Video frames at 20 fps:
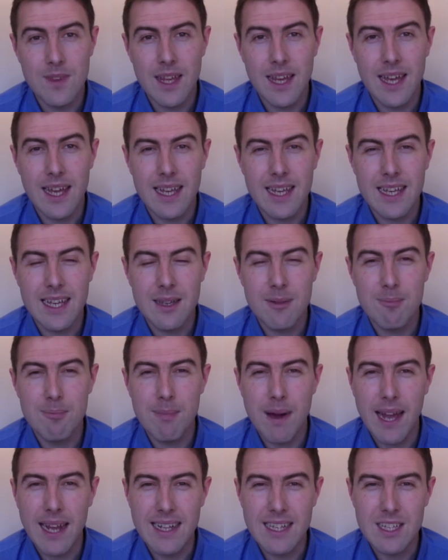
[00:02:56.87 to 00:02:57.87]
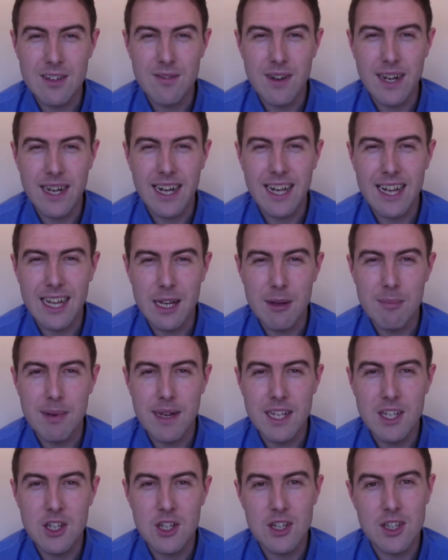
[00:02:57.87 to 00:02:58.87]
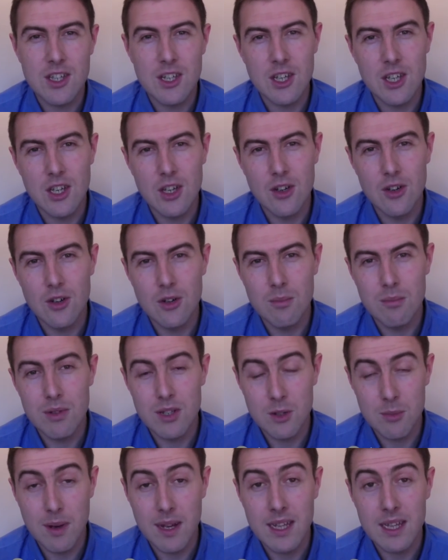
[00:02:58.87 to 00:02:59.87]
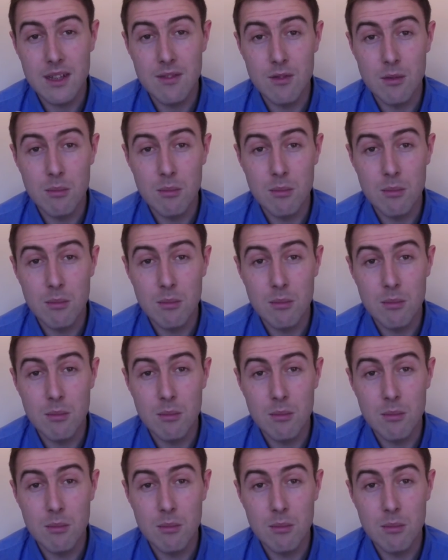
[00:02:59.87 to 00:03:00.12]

it paints a very clear picture to your prospective